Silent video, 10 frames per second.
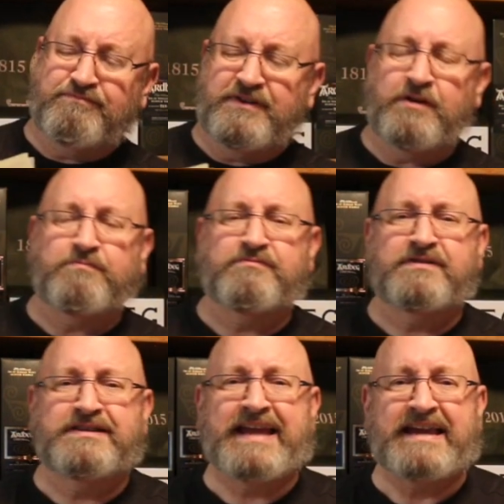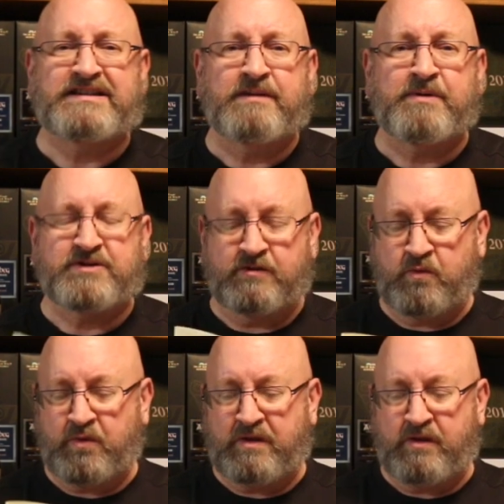you know, tasted a bunch of
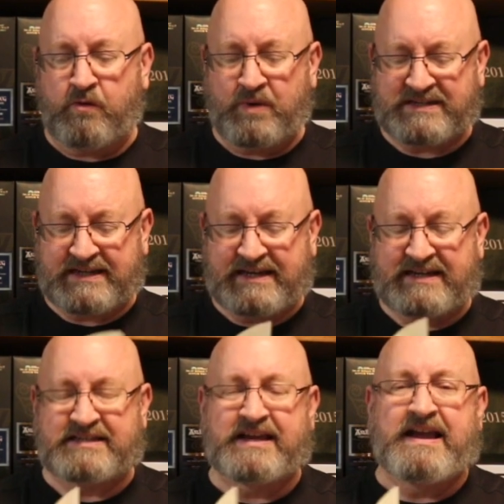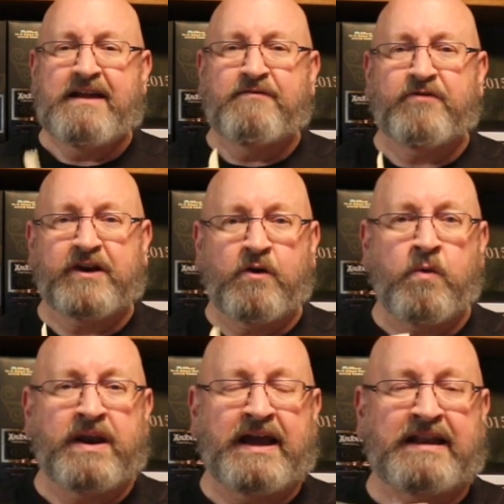the, the whiskeys, figured out
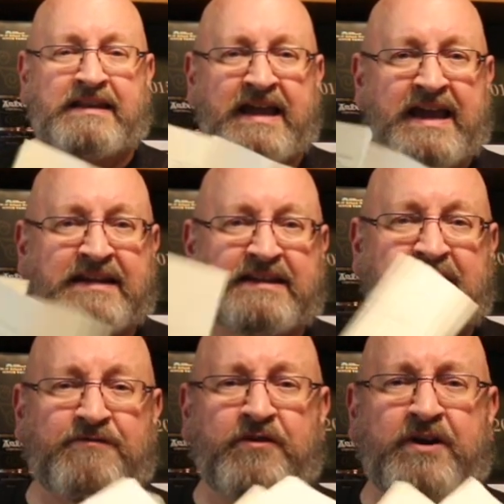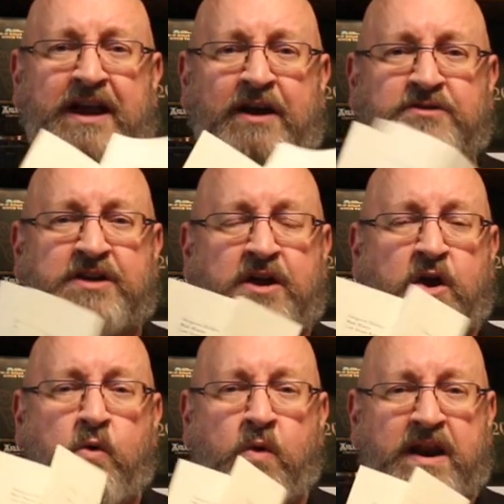what I liked, and then figured out
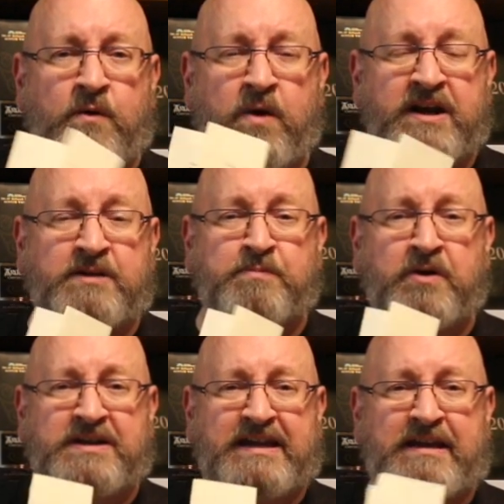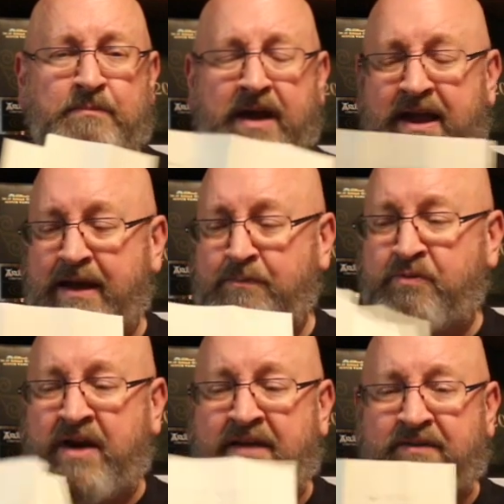what I wanted to put in my
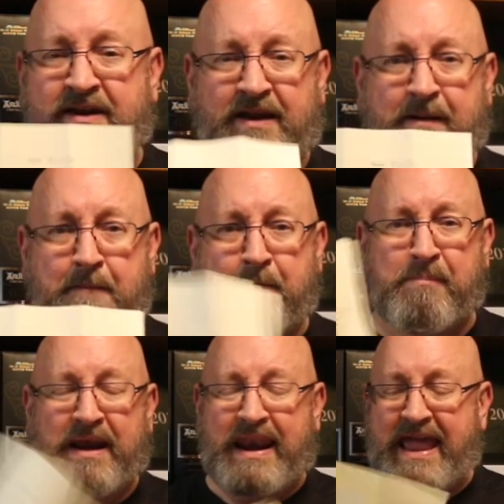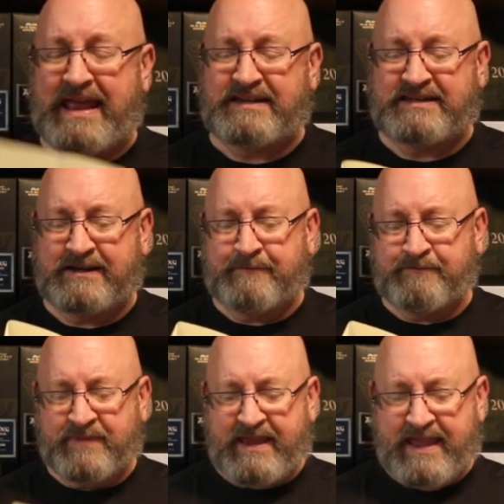private blend.
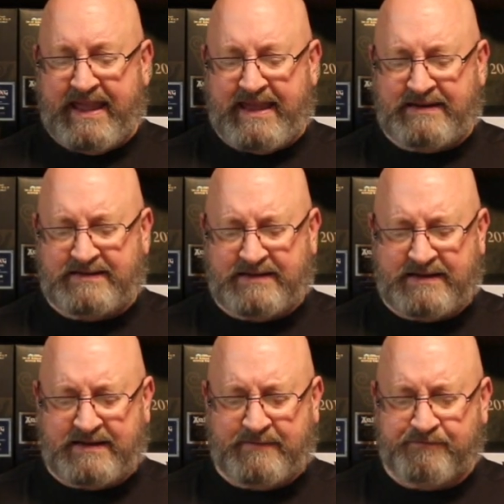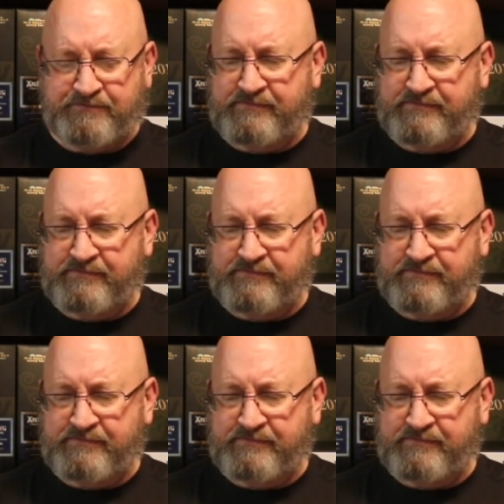And uh,